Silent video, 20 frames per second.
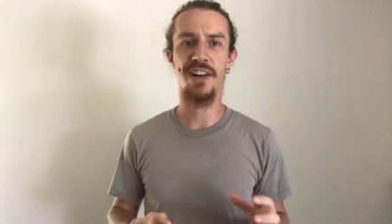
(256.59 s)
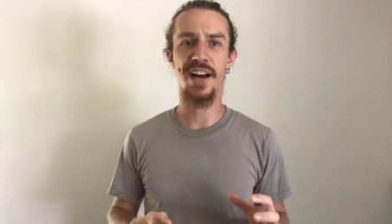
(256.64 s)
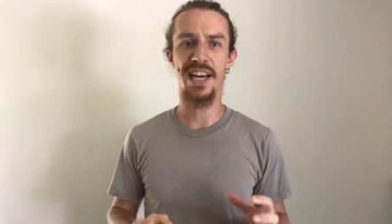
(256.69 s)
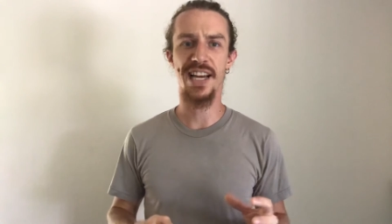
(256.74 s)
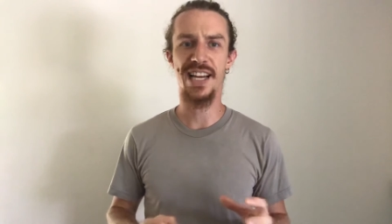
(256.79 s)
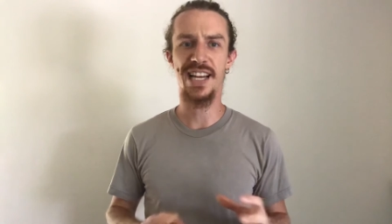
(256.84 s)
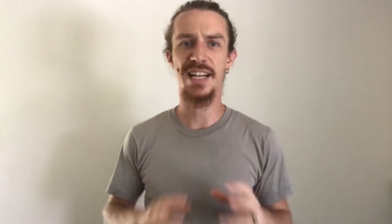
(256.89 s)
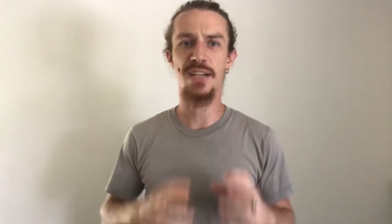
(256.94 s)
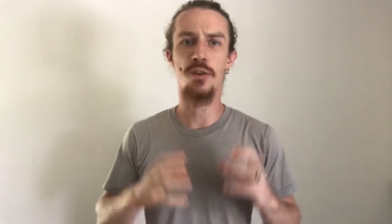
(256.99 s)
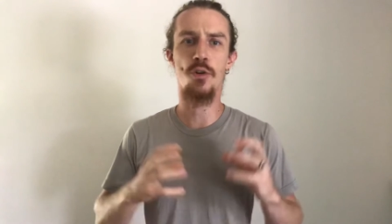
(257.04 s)
I
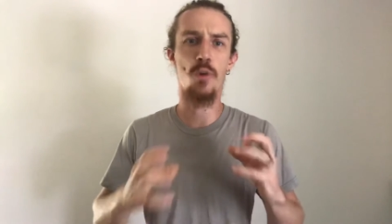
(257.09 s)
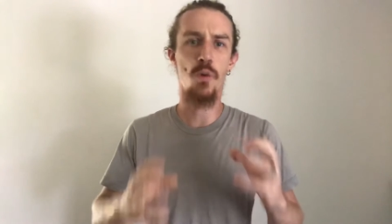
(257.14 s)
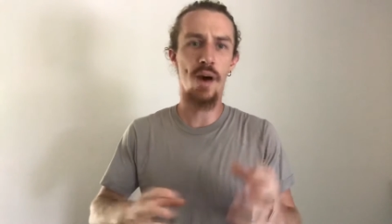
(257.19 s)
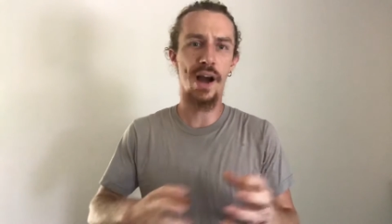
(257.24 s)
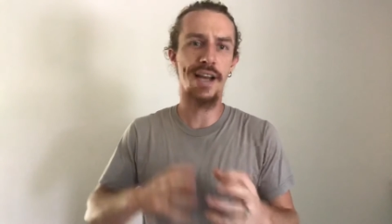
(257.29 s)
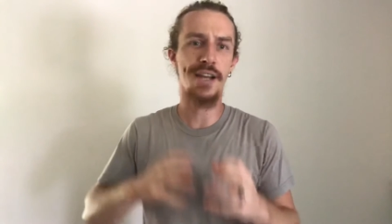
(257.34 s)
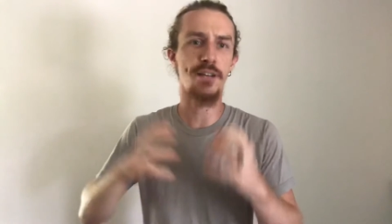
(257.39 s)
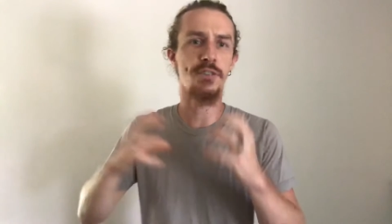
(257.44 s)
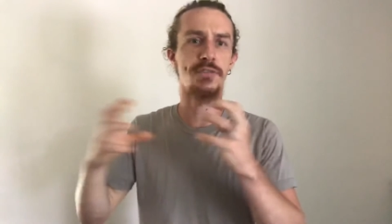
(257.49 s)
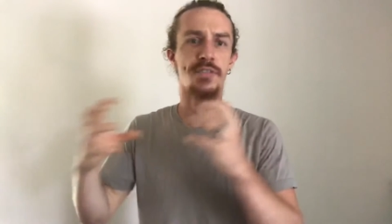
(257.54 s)

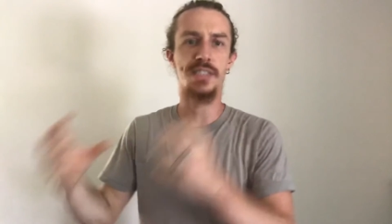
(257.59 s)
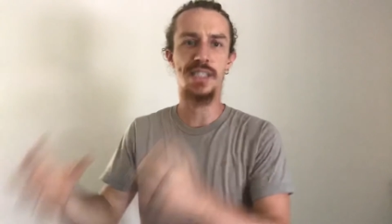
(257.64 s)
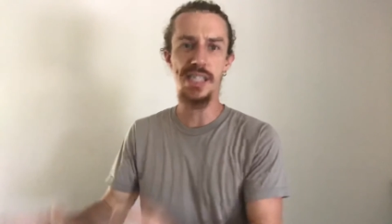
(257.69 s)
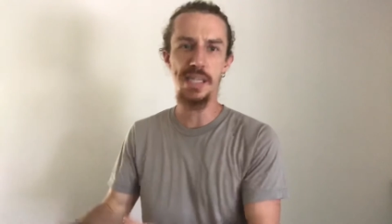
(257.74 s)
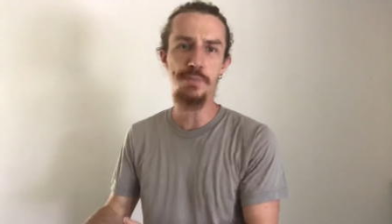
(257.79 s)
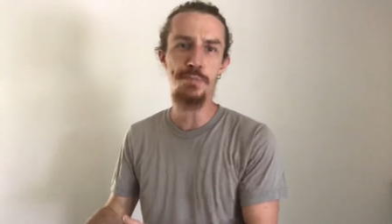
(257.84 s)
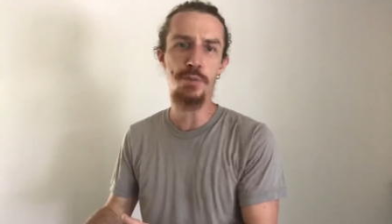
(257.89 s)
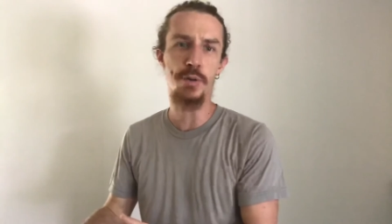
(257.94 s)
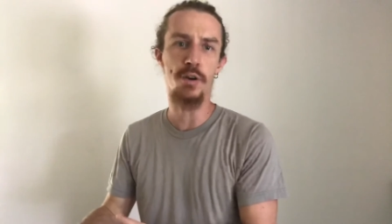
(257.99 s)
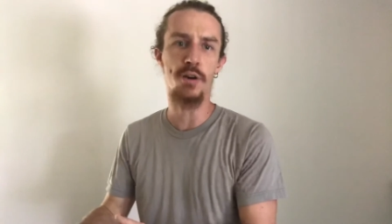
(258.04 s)
inquire
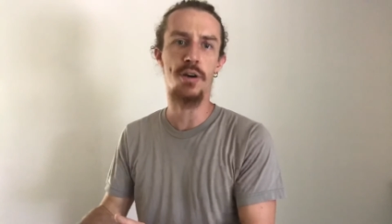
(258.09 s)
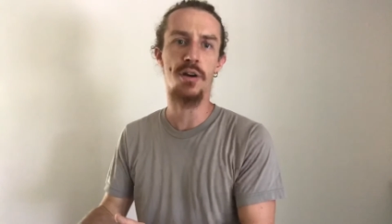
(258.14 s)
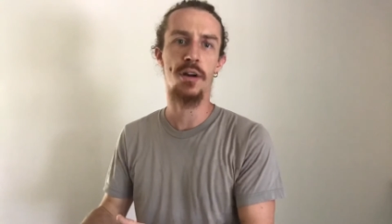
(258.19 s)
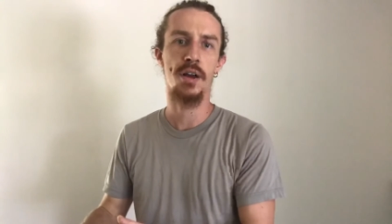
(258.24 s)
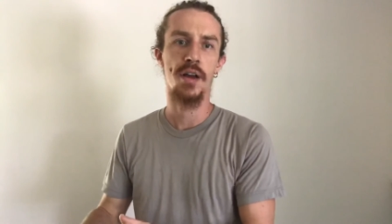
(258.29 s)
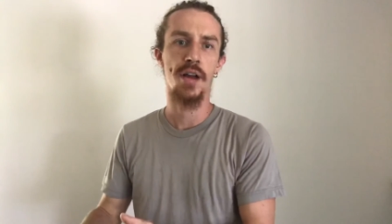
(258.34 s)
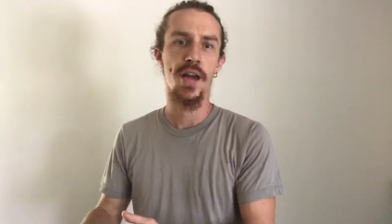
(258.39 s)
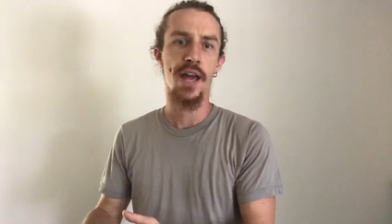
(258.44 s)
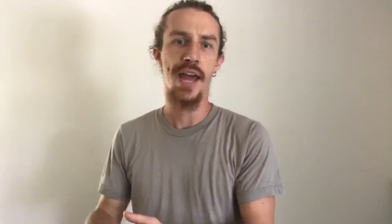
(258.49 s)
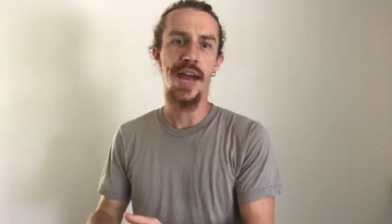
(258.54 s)
deeper
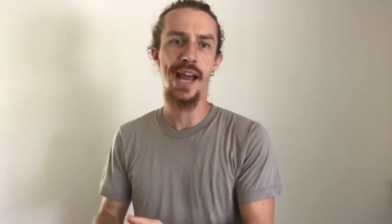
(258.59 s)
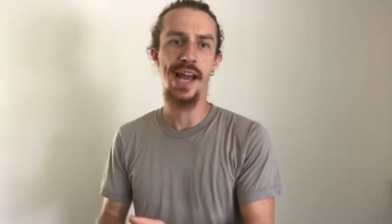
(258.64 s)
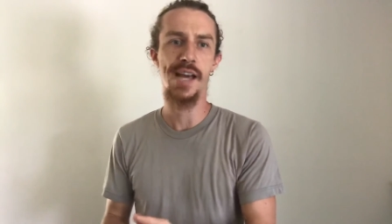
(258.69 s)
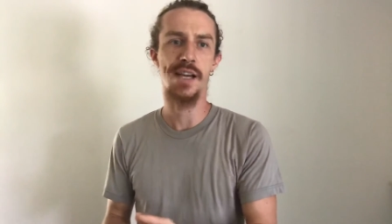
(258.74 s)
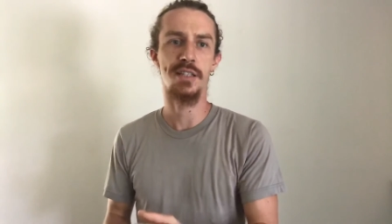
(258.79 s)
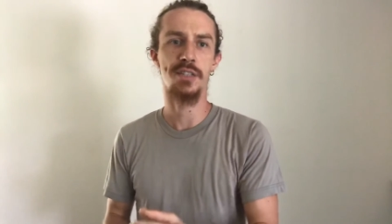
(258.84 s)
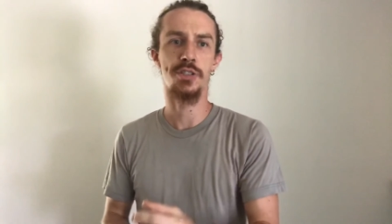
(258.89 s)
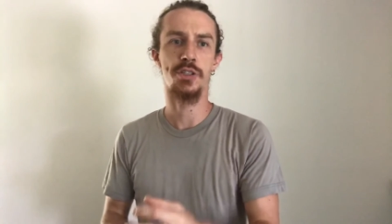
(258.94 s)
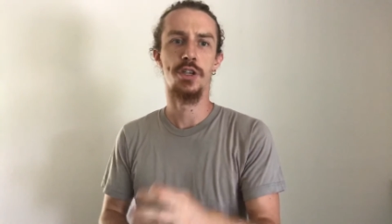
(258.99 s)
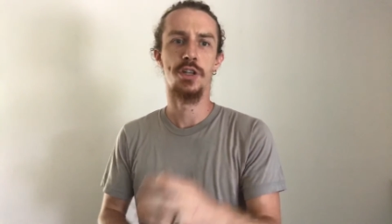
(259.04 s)

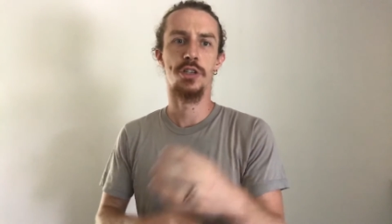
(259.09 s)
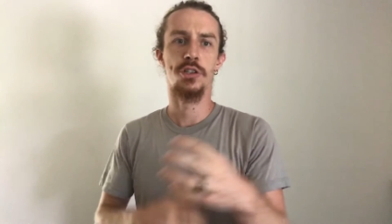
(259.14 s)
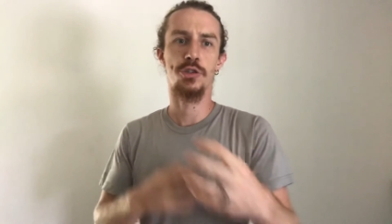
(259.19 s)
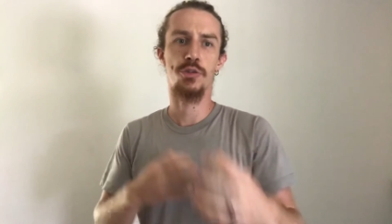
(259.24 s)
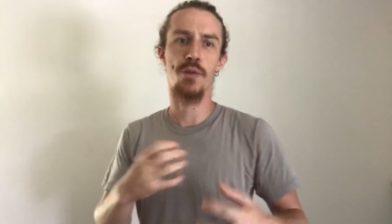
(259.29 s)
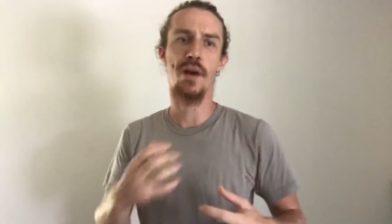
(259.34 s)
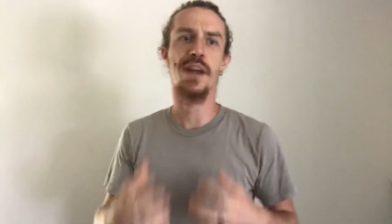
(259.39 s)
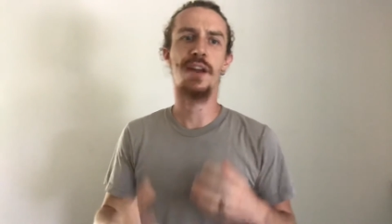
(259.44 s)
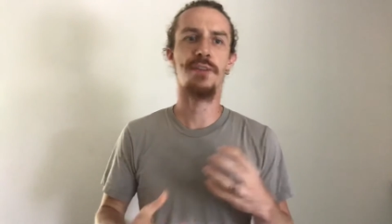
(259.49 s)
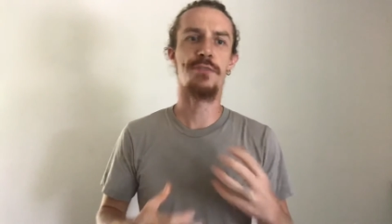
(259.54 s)
and
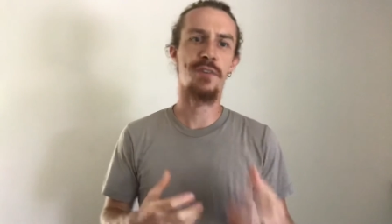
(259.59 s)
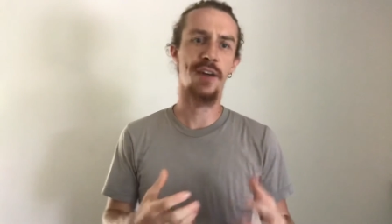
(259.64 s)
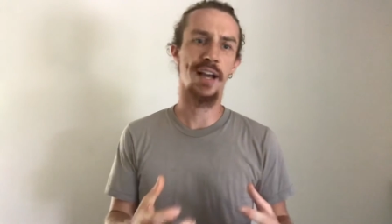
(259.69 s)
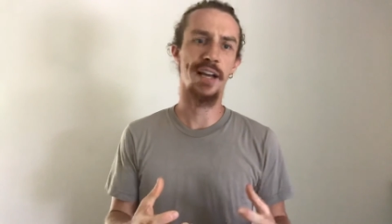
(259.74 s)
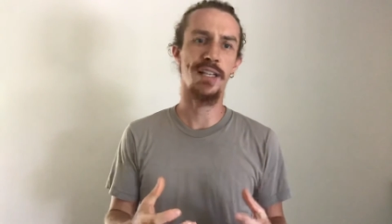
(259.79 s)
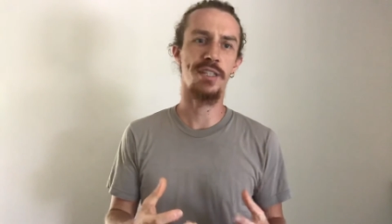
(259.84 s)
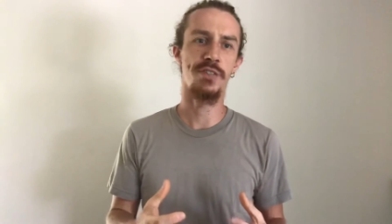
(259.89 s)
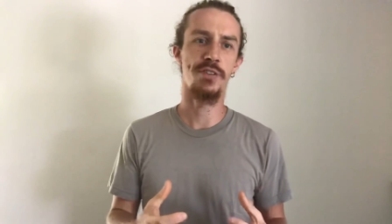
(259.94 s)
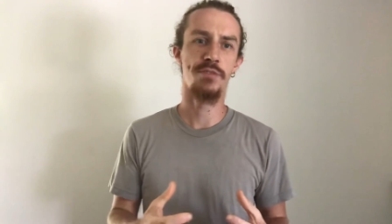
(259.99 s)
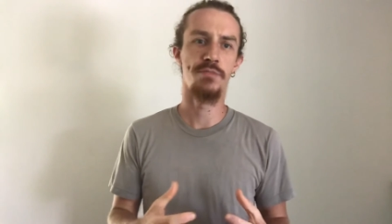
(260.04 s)
try to
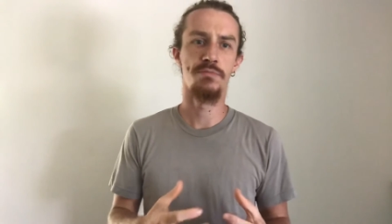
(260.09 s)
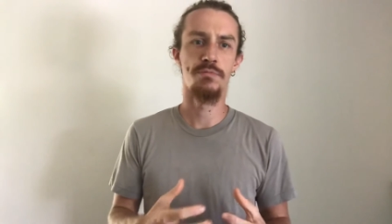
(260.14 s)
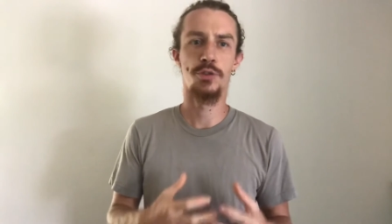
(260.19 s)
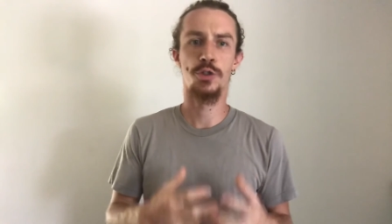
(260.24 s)
find